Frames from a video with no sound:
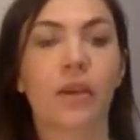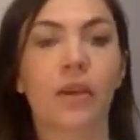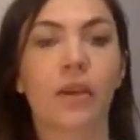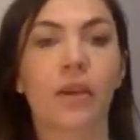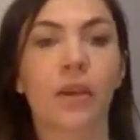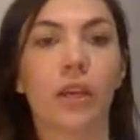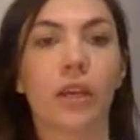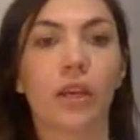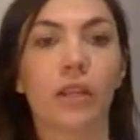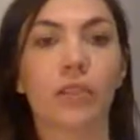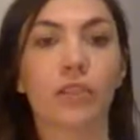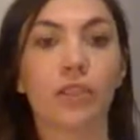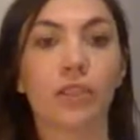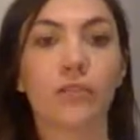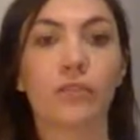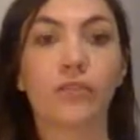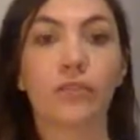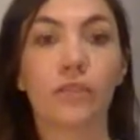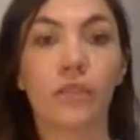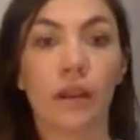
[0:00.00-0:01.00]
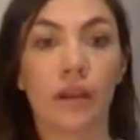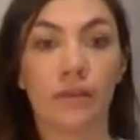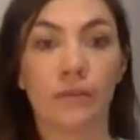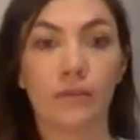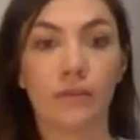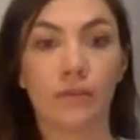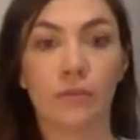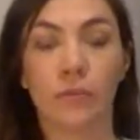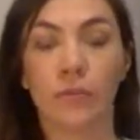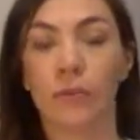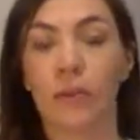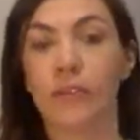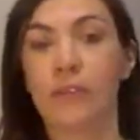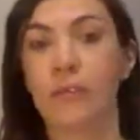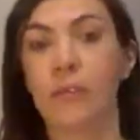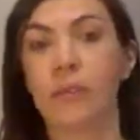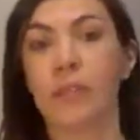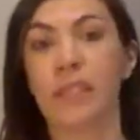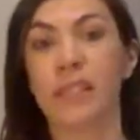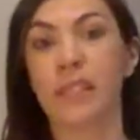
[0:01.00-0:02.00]
It should feel comfortable.
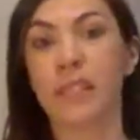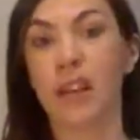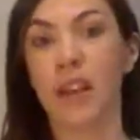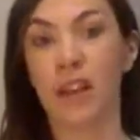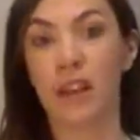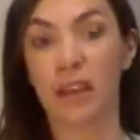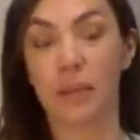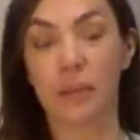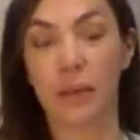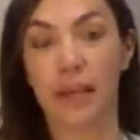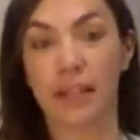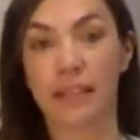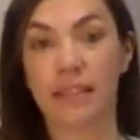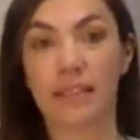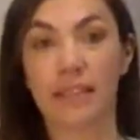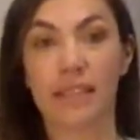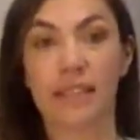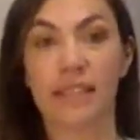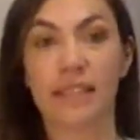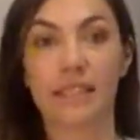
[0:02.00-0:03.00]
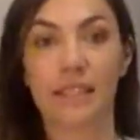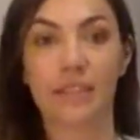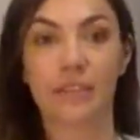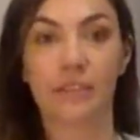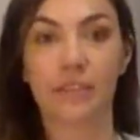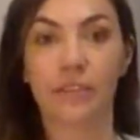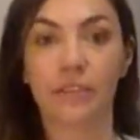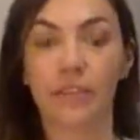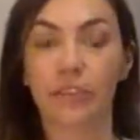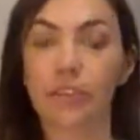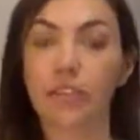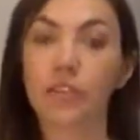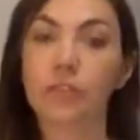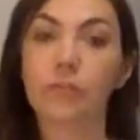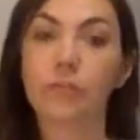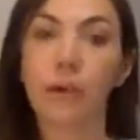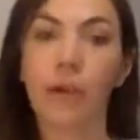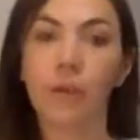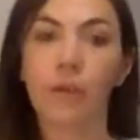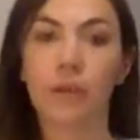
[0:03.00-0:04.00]
Everybody's lung capacity is different. So you
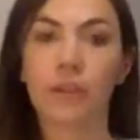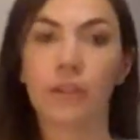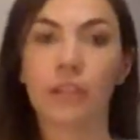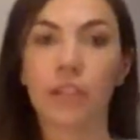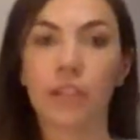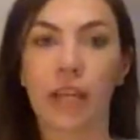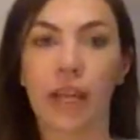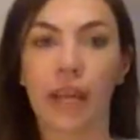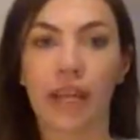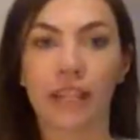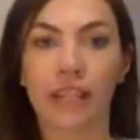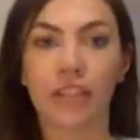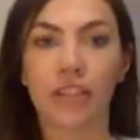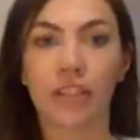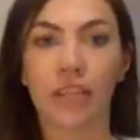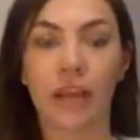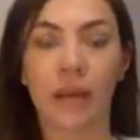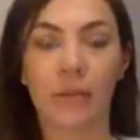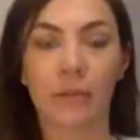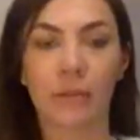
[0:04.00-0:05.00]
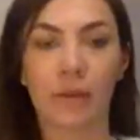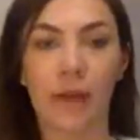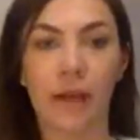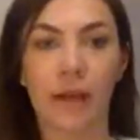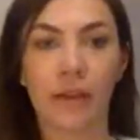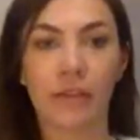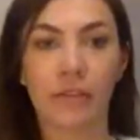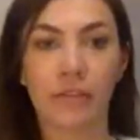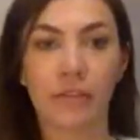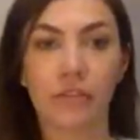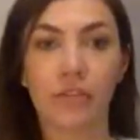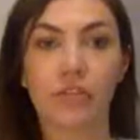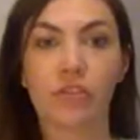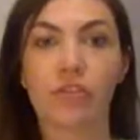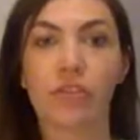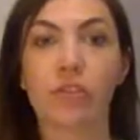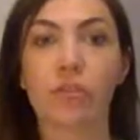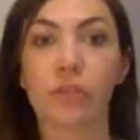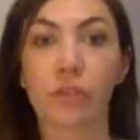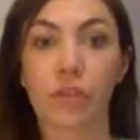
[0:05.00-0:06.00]
might want to change that breath to
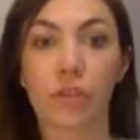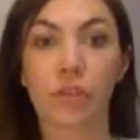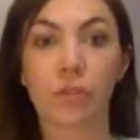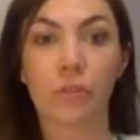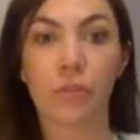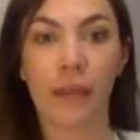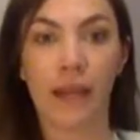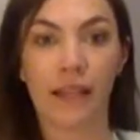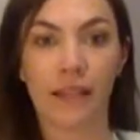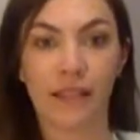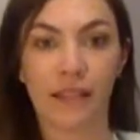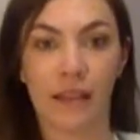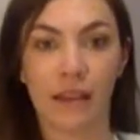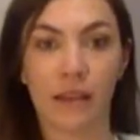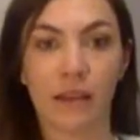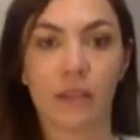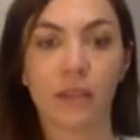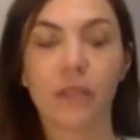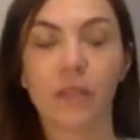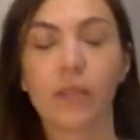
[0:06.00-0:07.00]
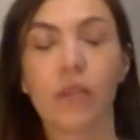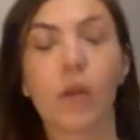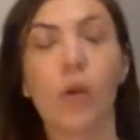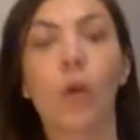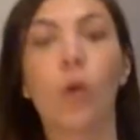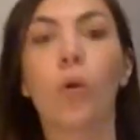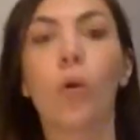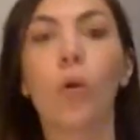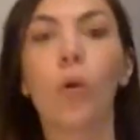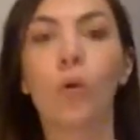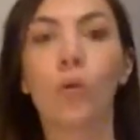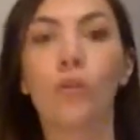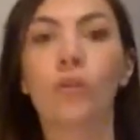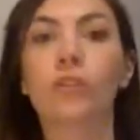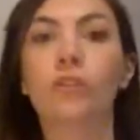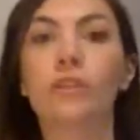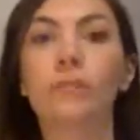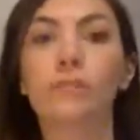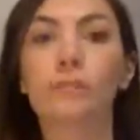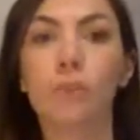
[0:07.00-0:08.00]
suit you better. All that's
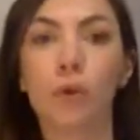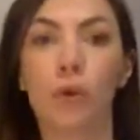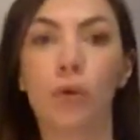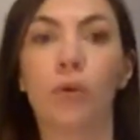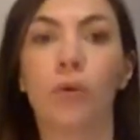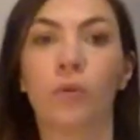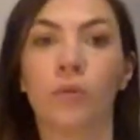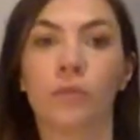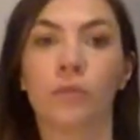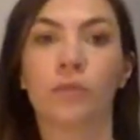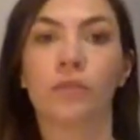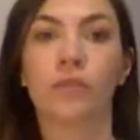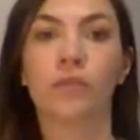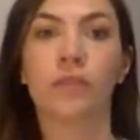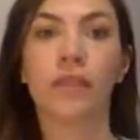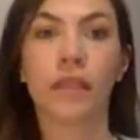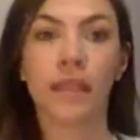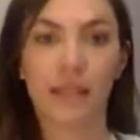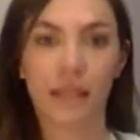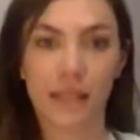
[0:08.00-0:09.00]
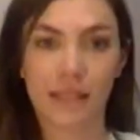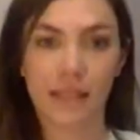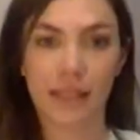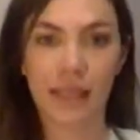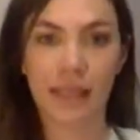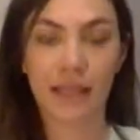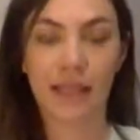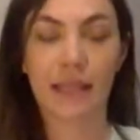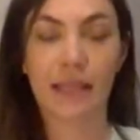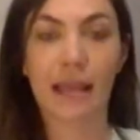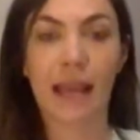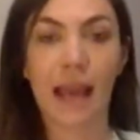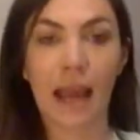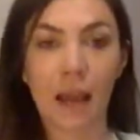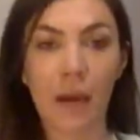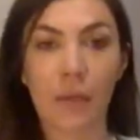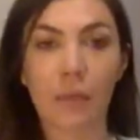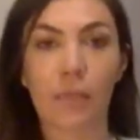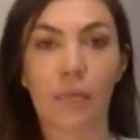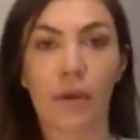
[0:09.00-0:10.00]
important is that the
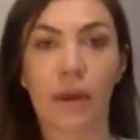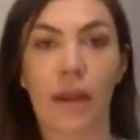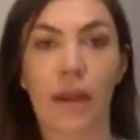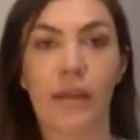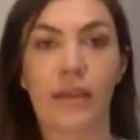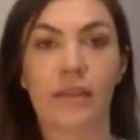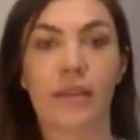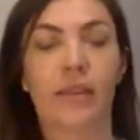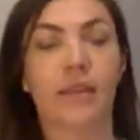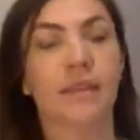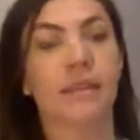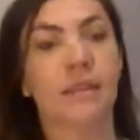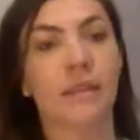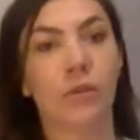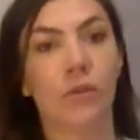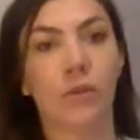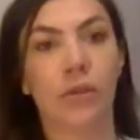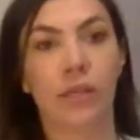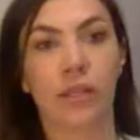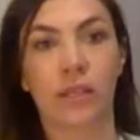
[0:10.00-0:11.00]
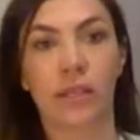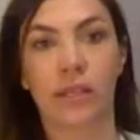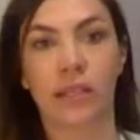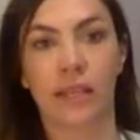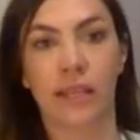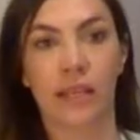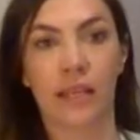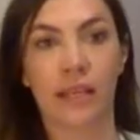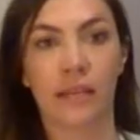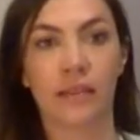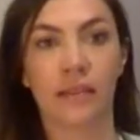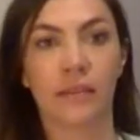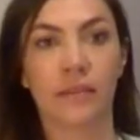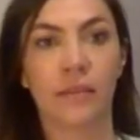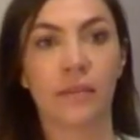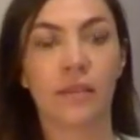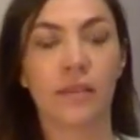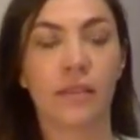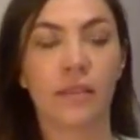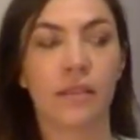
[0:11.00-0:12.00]
out breath is longer than the in.
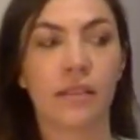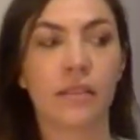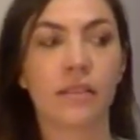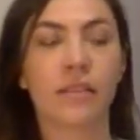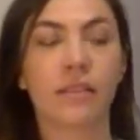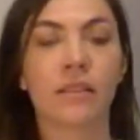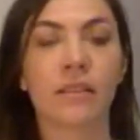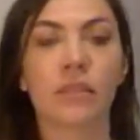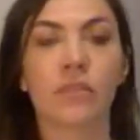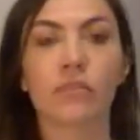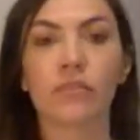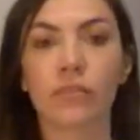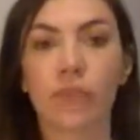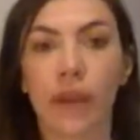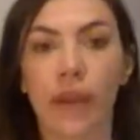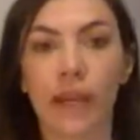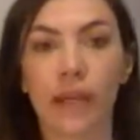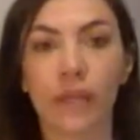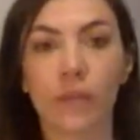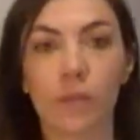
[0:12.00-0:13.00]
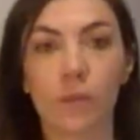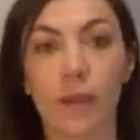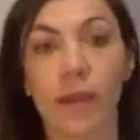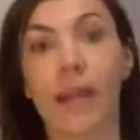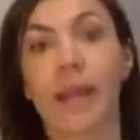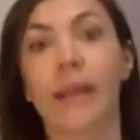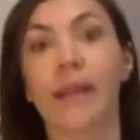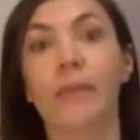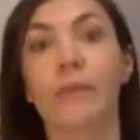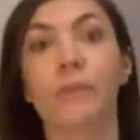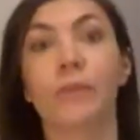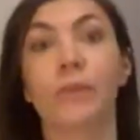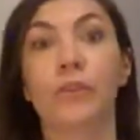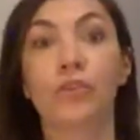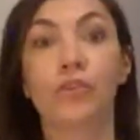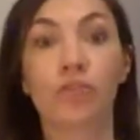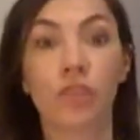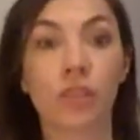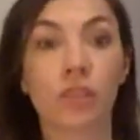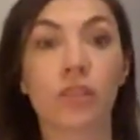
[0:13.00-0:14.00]
This is a great way, with
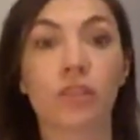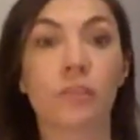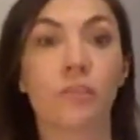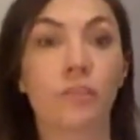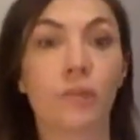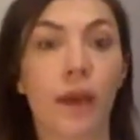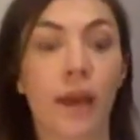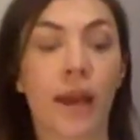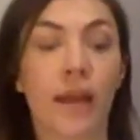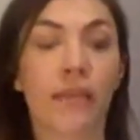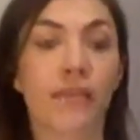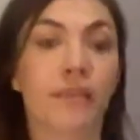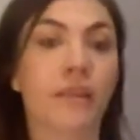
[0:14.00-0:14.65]
just the breath,